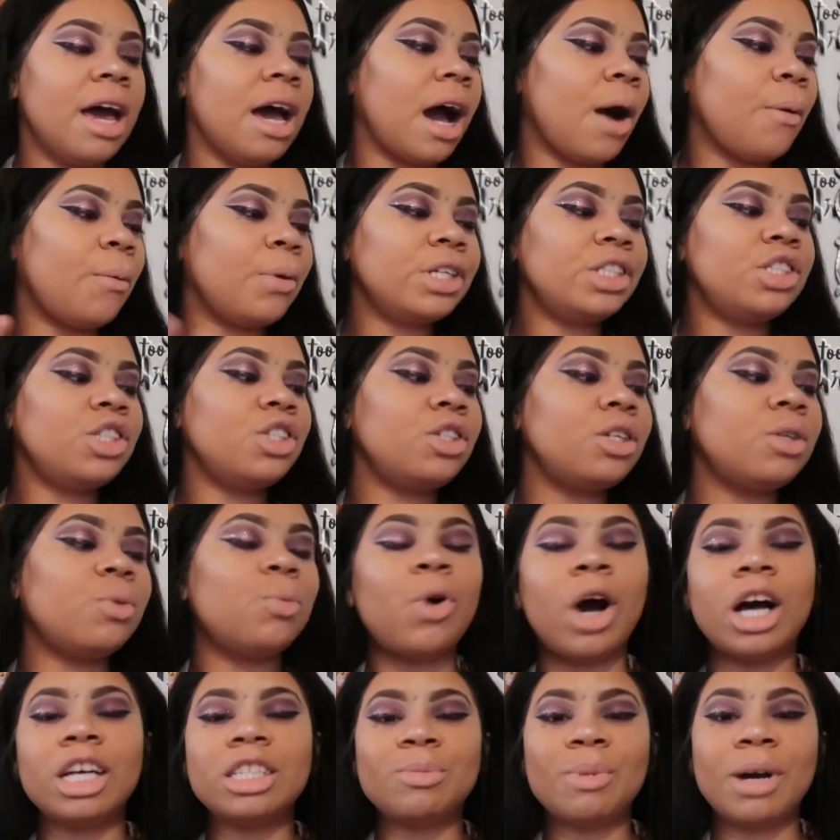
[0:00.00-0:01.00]
i want you to
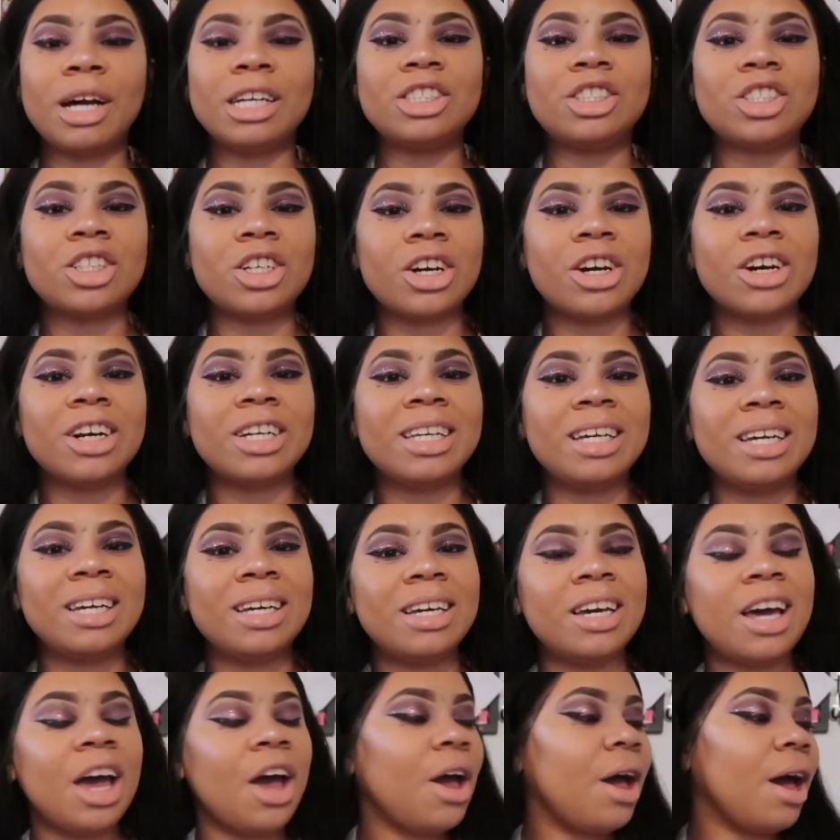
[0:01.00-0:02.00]
watch my
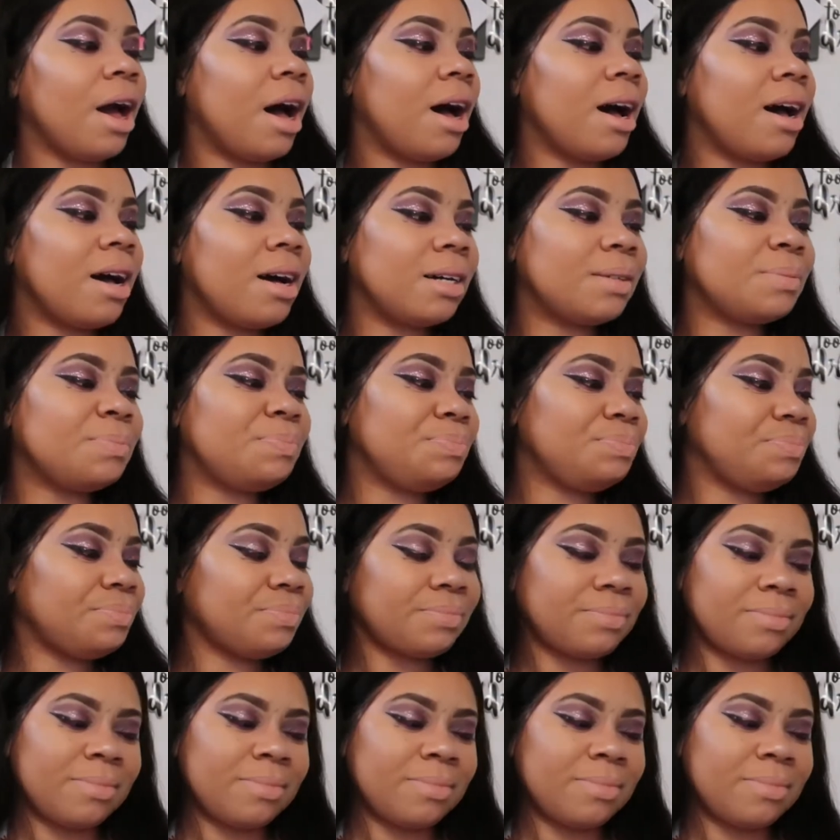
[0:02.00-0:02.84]
journey um,